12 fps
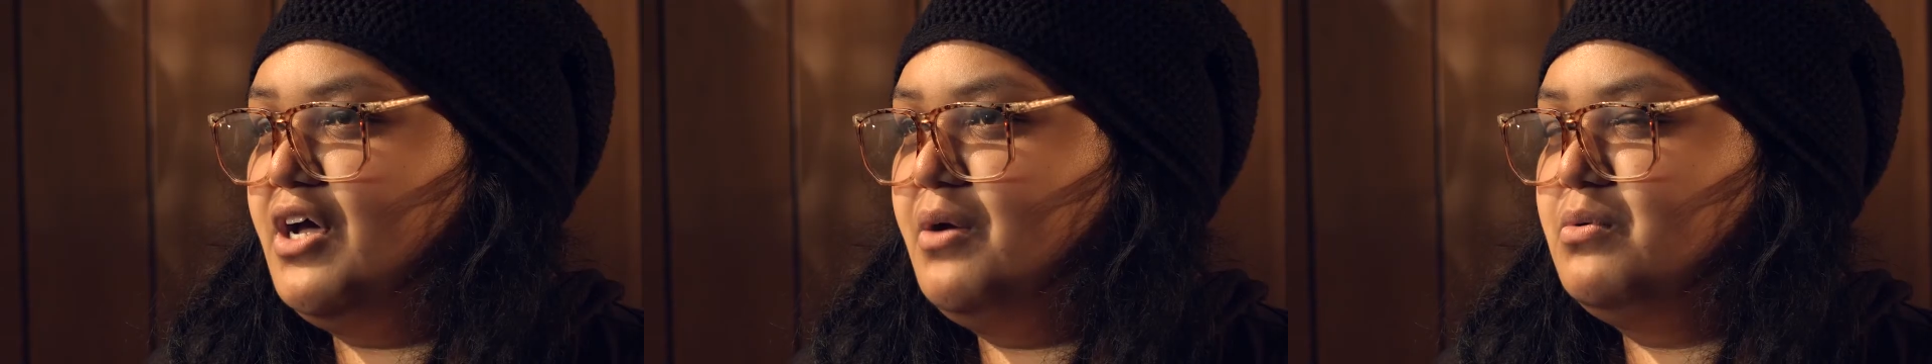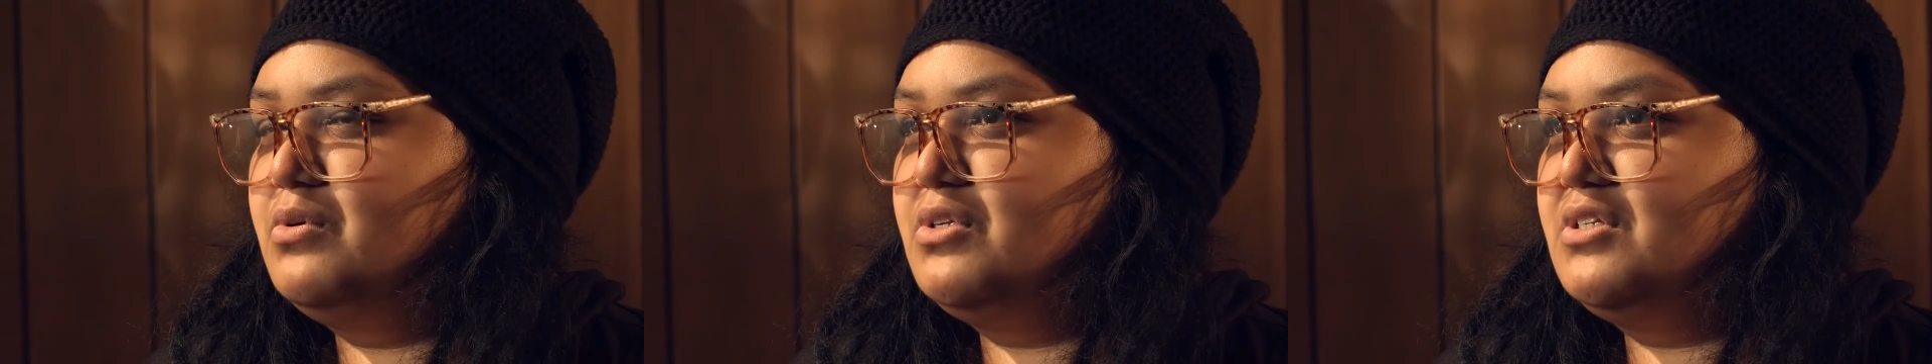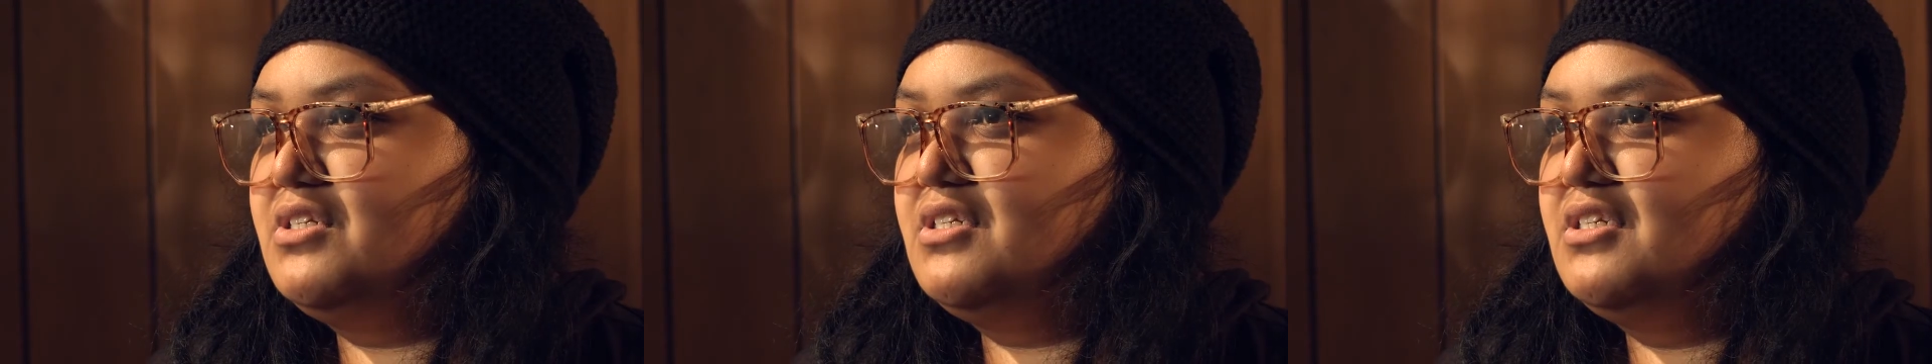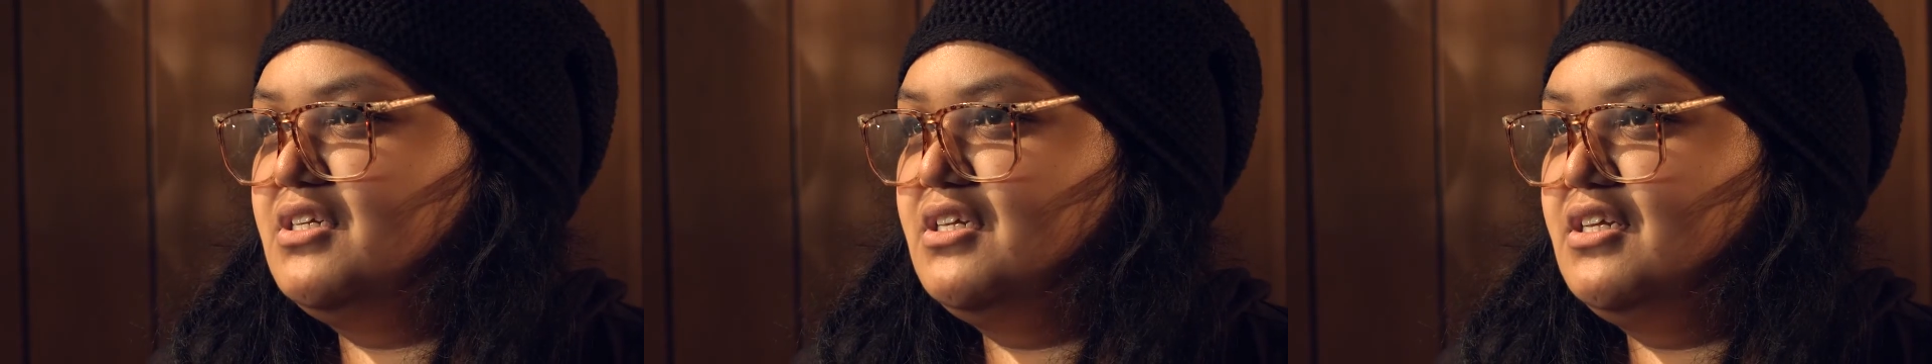I
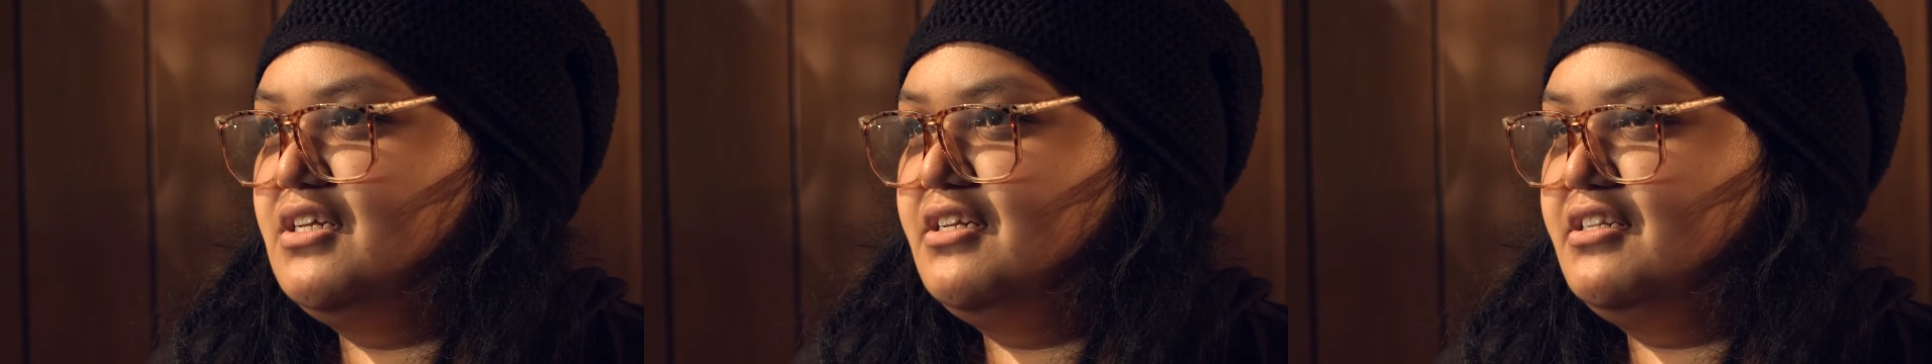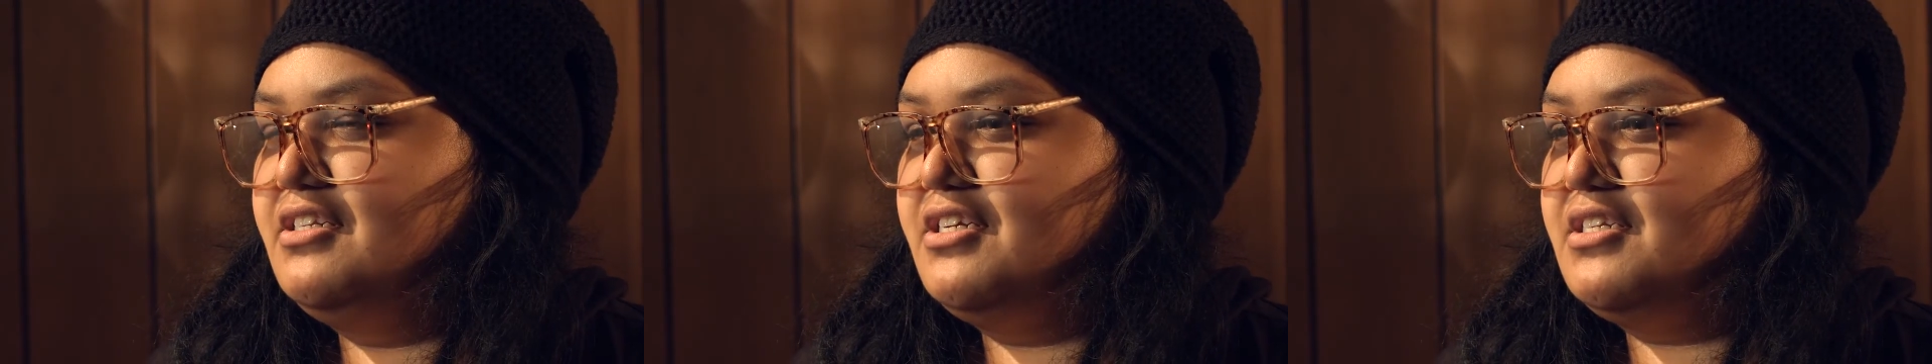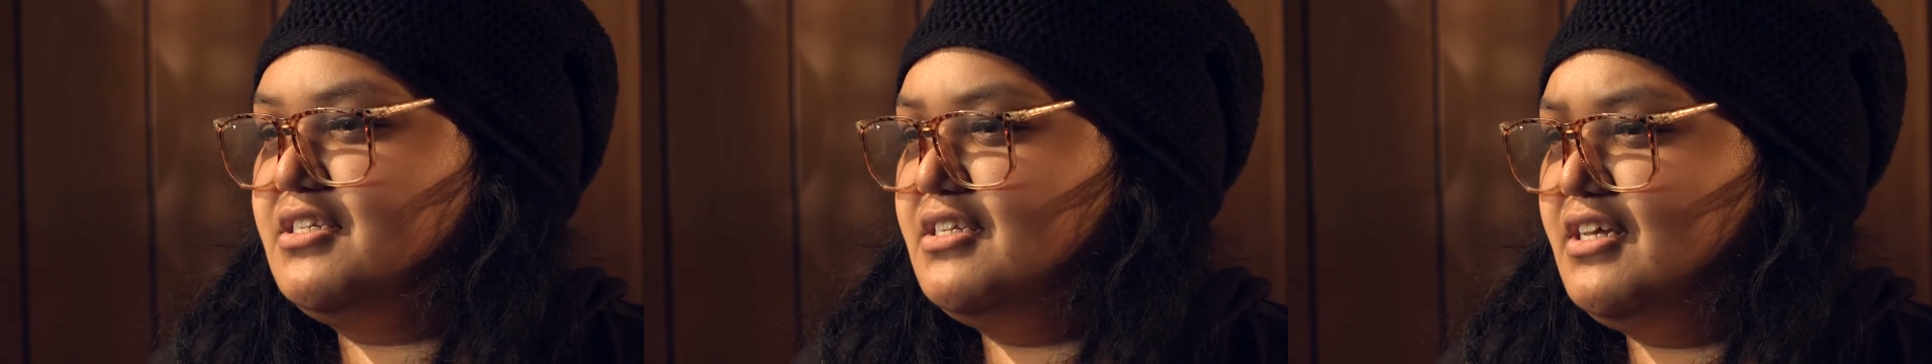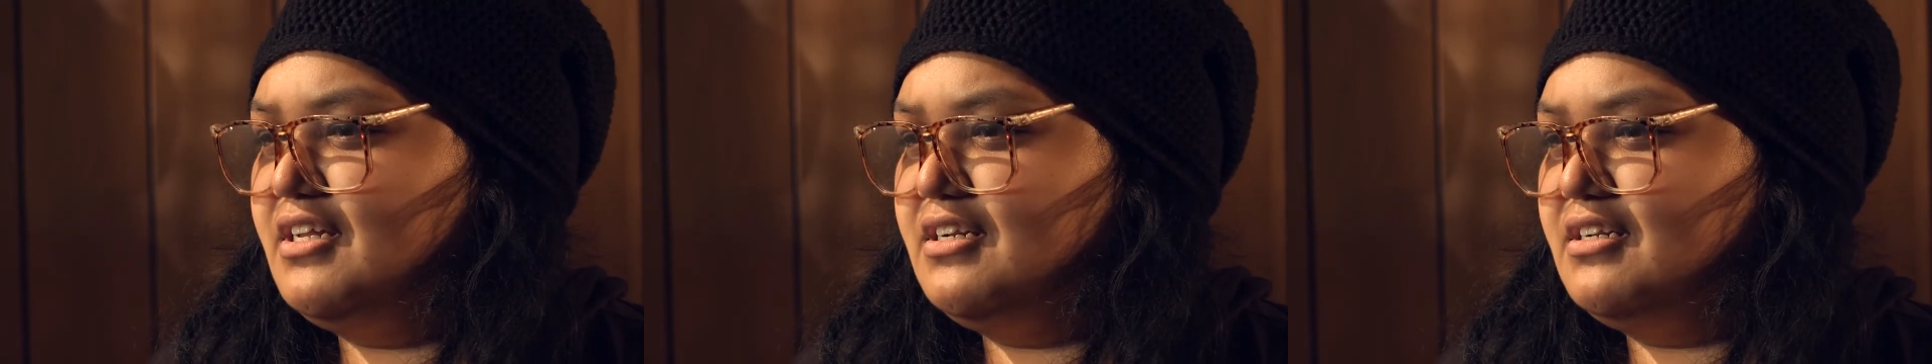was
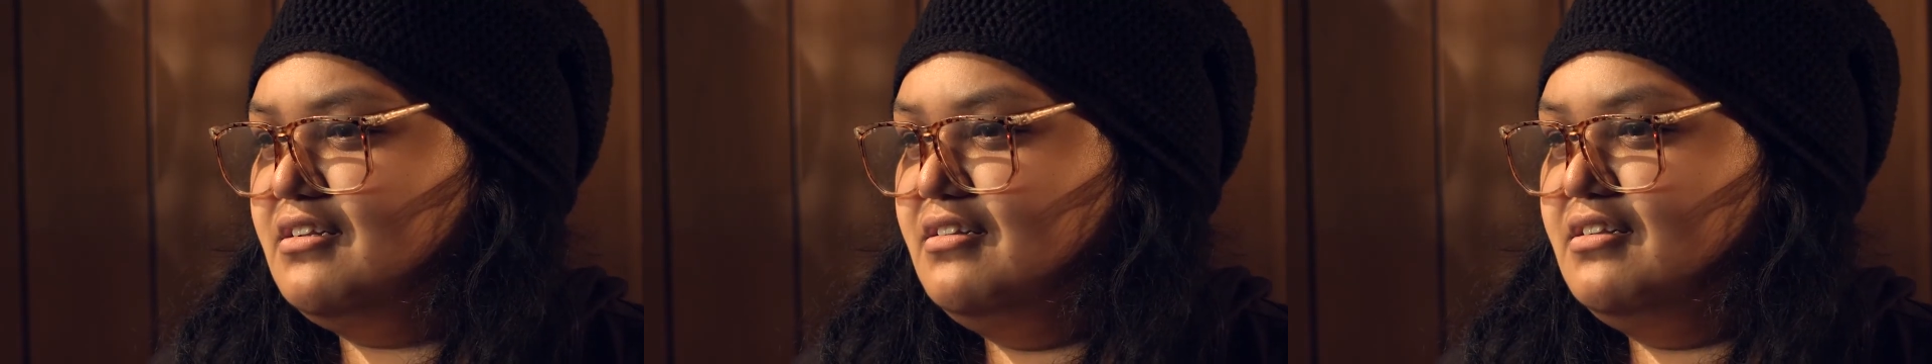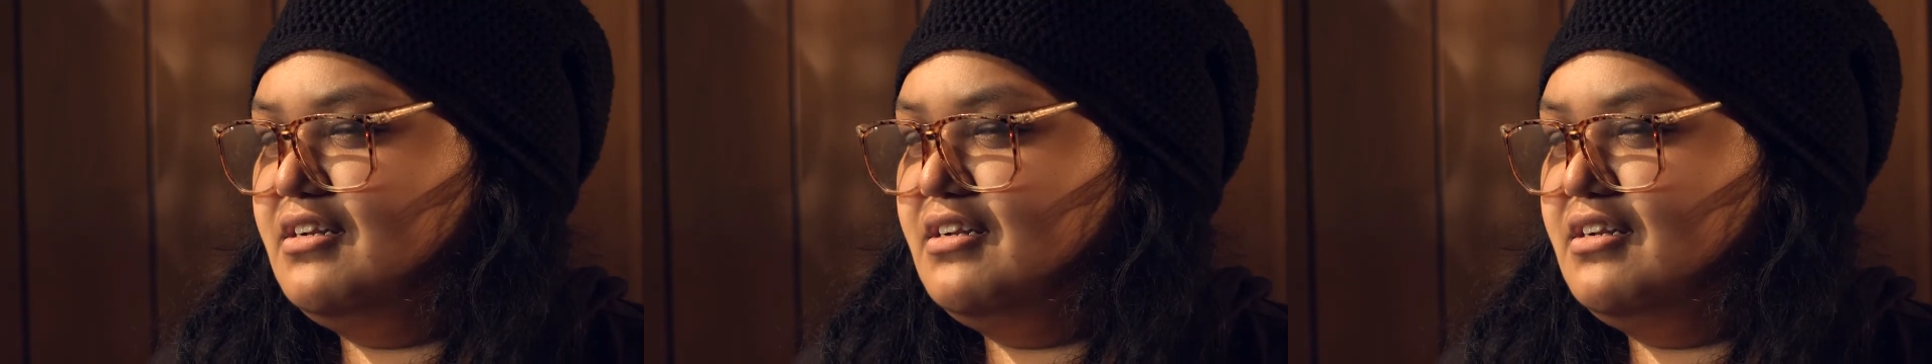just in